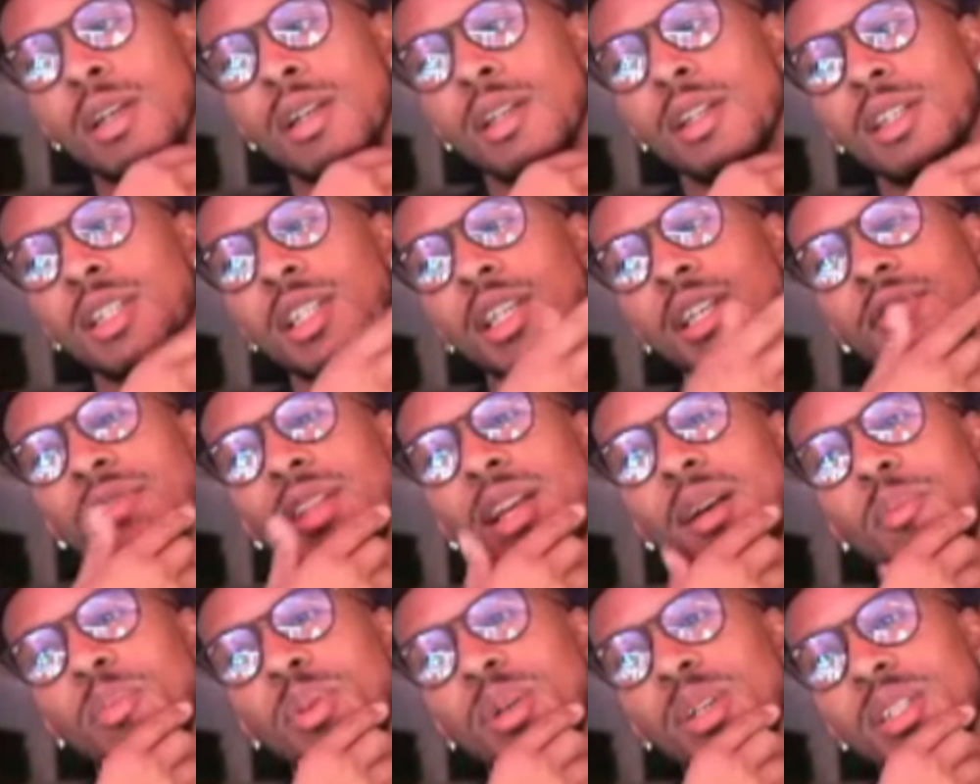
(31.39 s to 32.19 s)
See if
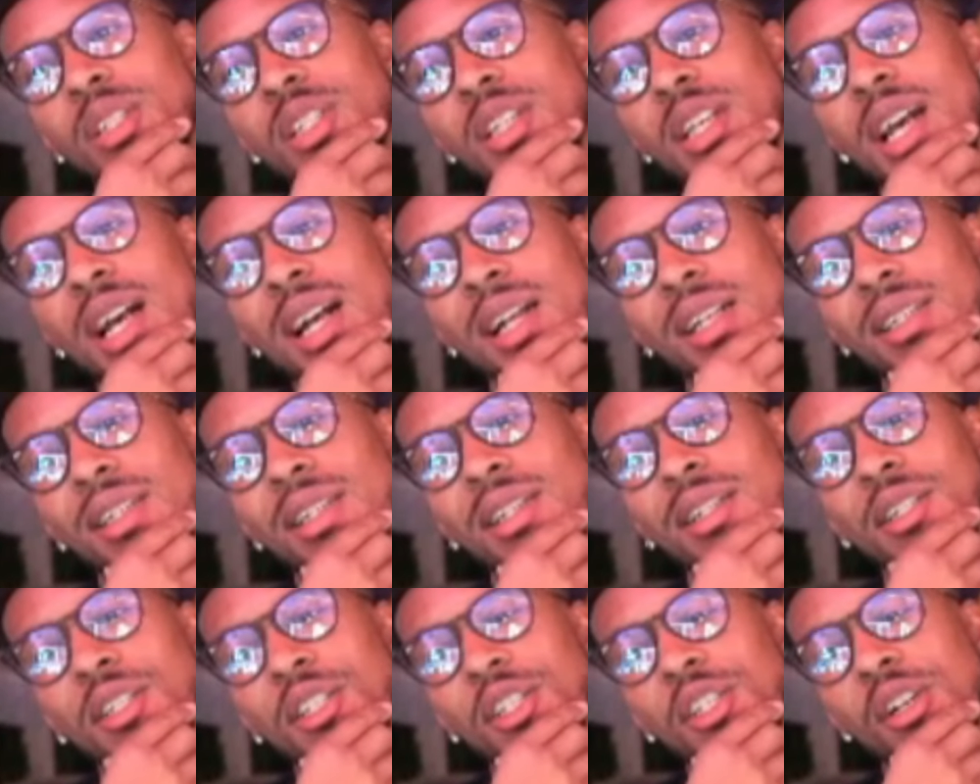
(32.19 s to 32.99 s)
that pussy ass
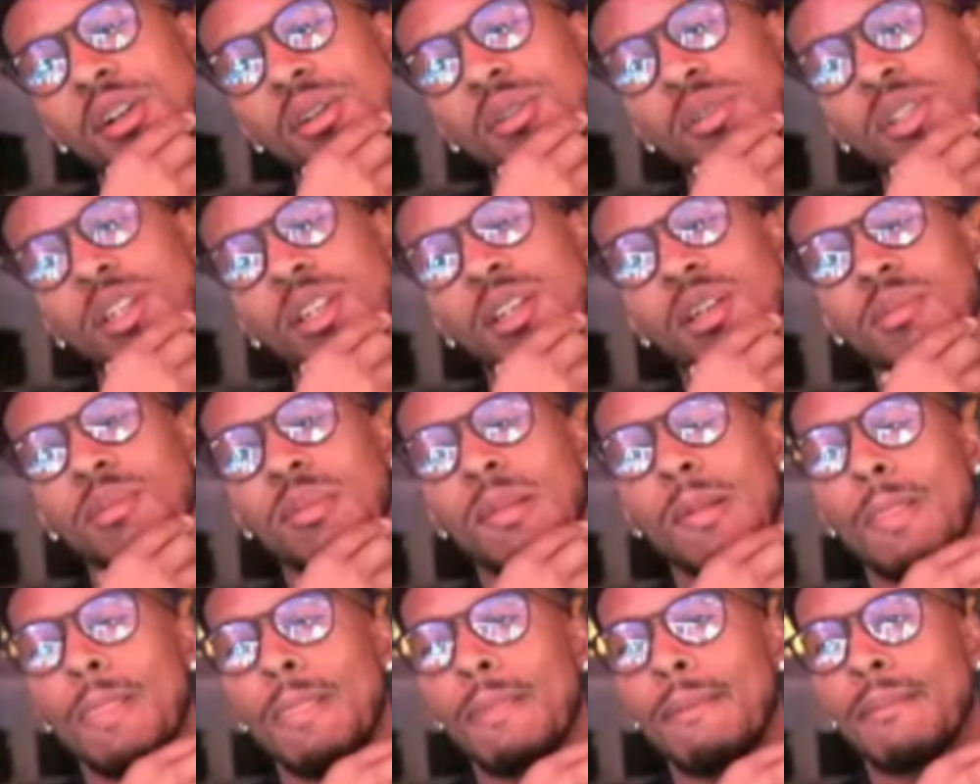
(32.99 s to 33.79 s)
nigga shows up.
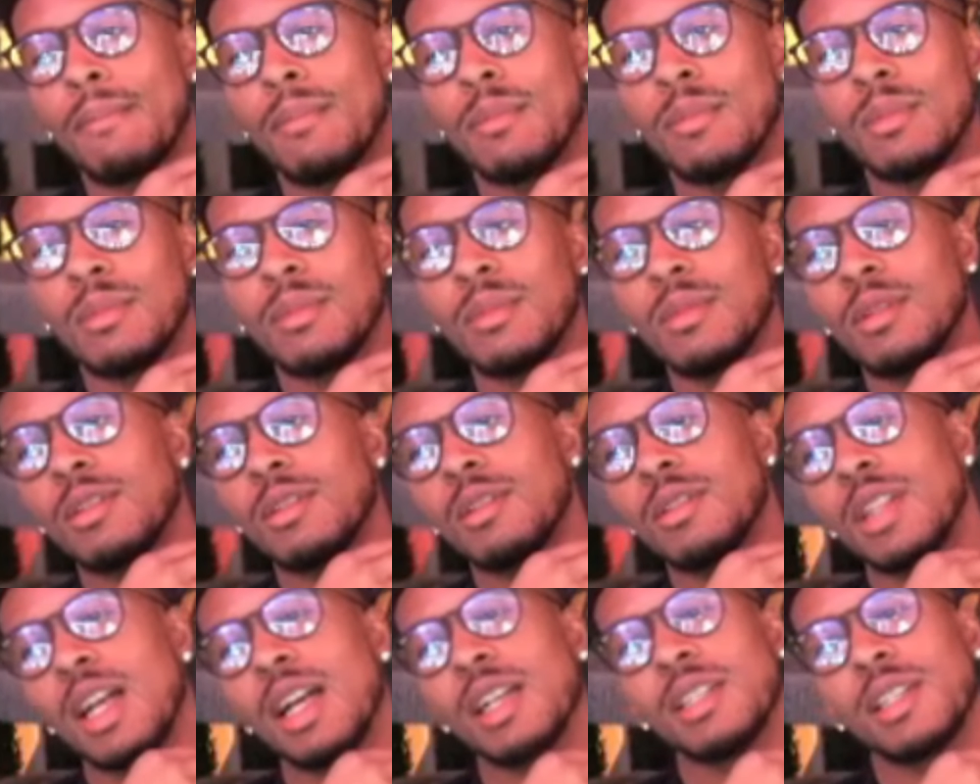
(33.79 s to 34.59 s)

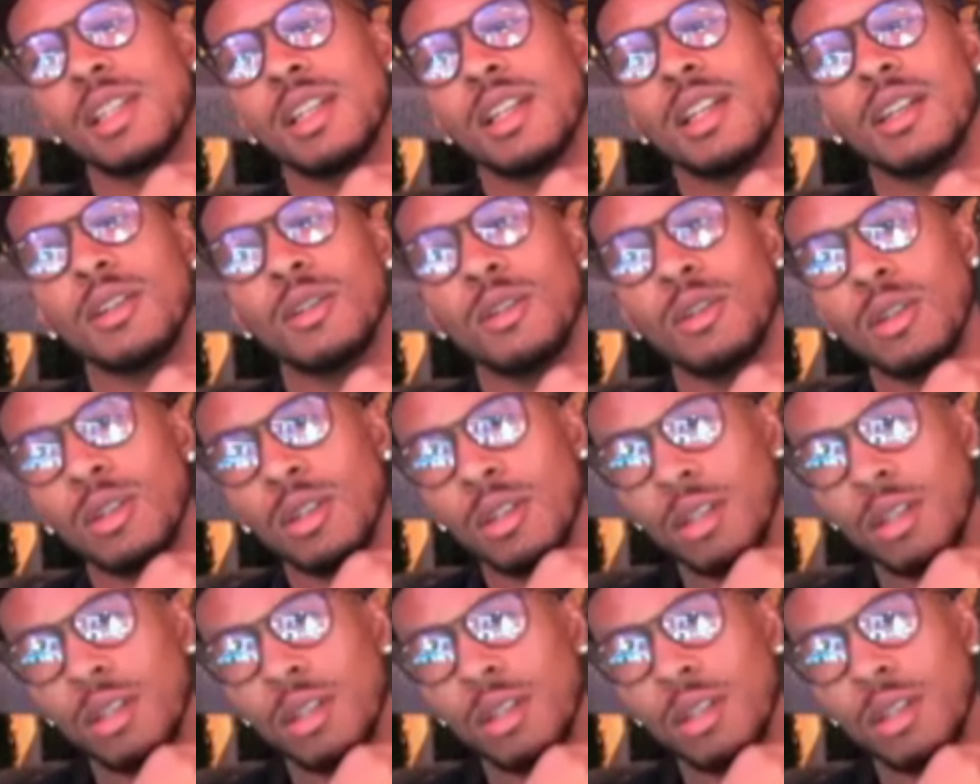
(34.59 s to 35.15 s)
That's a deal.